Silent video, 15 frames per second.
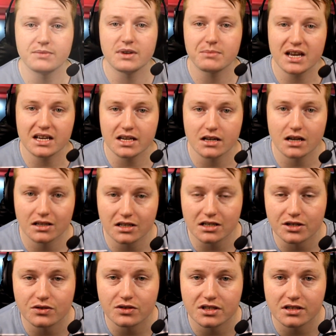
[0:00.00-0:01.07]
have been making a lot
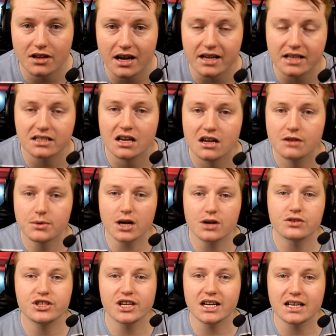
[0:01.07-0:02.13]
of good signings.
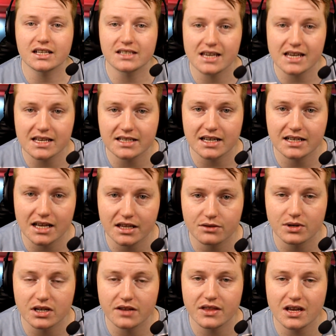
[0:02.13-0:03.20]
Michael Jennings is another
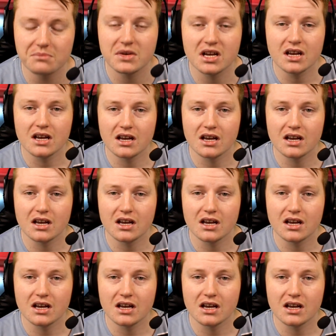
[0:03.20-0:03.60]
one of them.